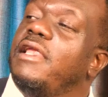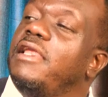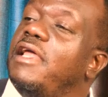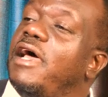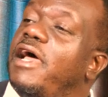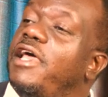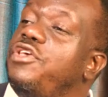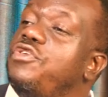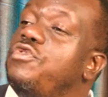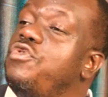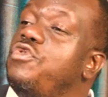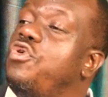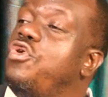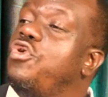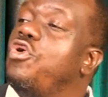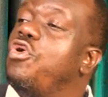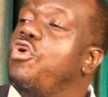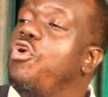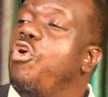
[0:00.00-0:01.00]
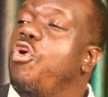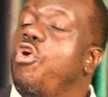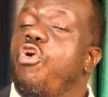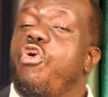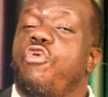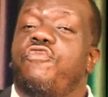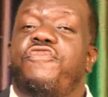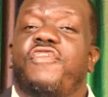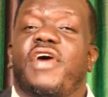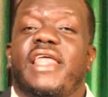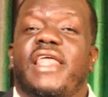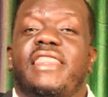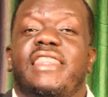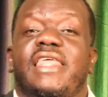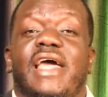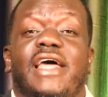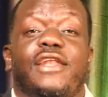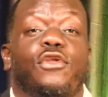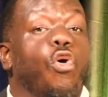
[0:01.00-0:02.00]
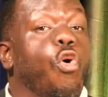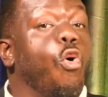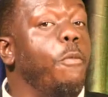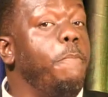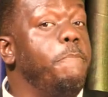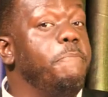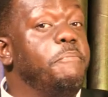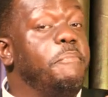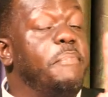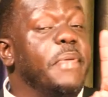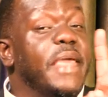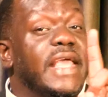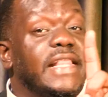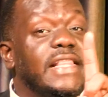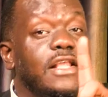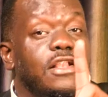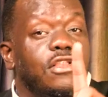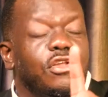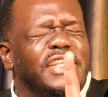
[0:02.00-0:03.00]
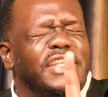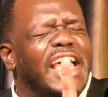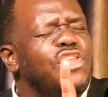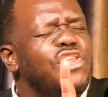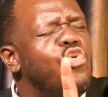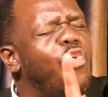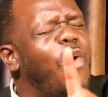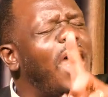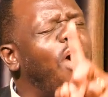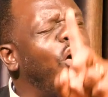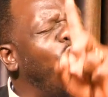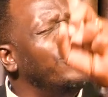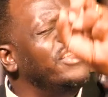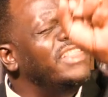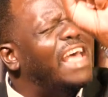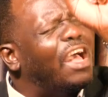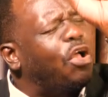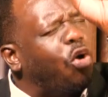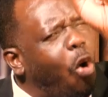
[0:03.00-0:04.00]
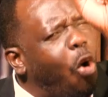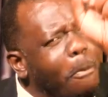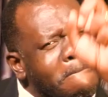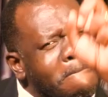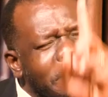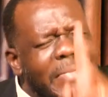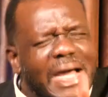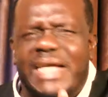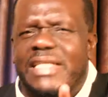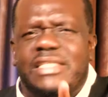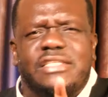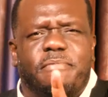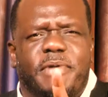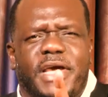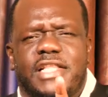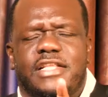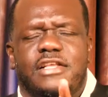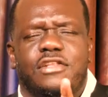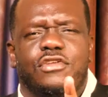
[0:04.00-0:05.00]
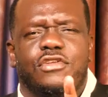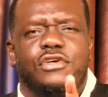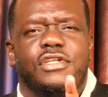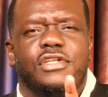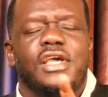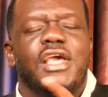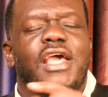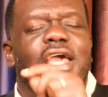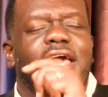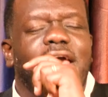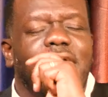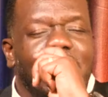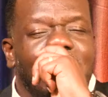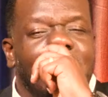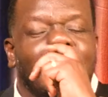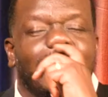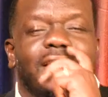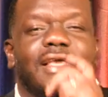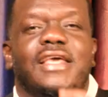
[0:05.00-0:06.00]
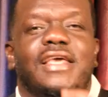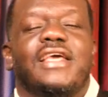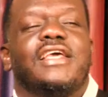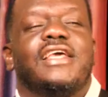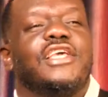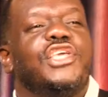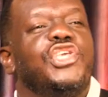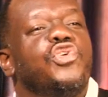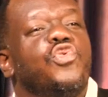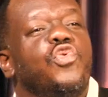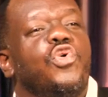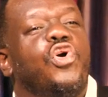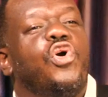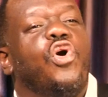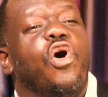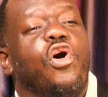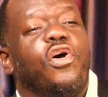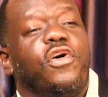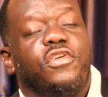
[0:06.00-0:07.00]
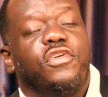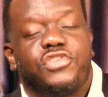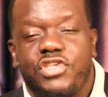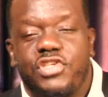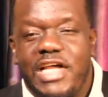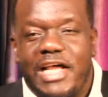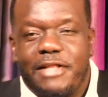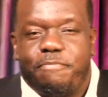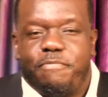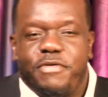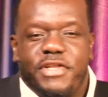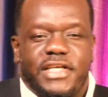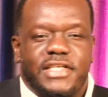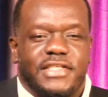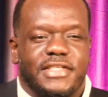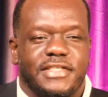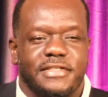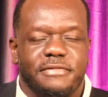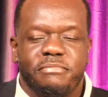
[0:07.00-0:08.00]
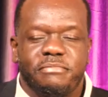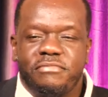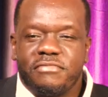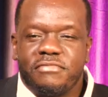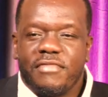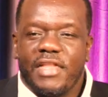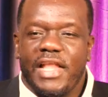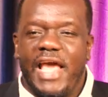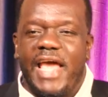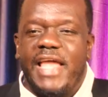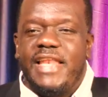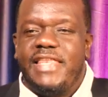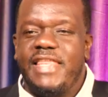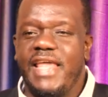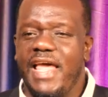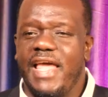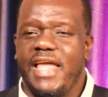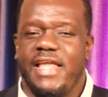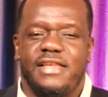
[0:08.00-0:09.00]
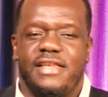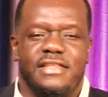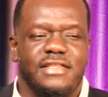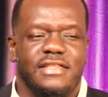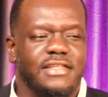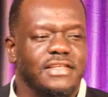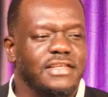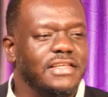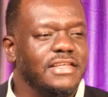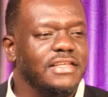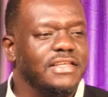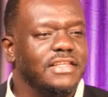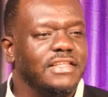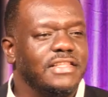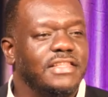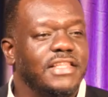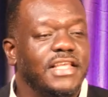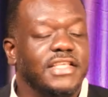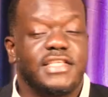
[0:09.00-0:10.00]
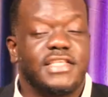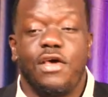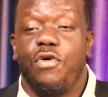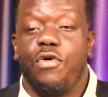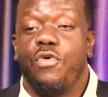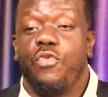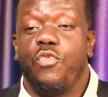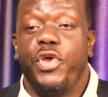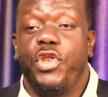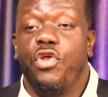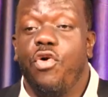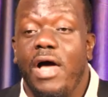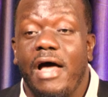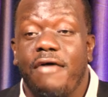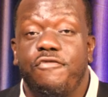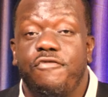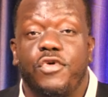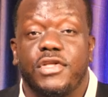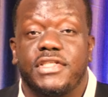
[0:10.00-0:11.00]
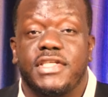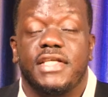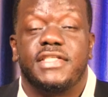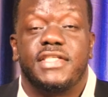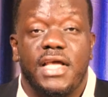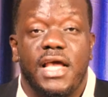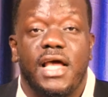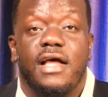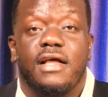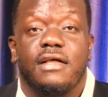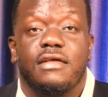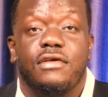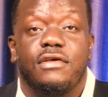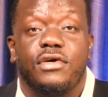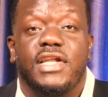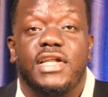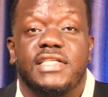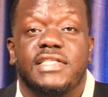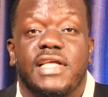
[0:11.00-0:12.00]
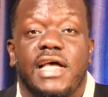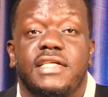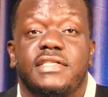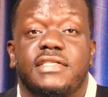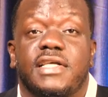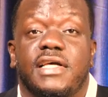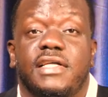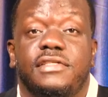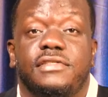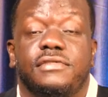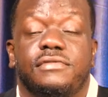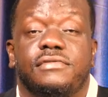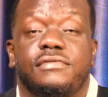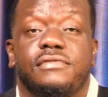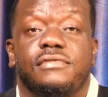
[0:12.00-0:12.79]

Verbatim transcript: Now you go over there and obey the Lord. Now you are under command by the Lord. Hey, you go to that place. And then they say, Oh, we don't have water. I say, Yeah, God has answered you.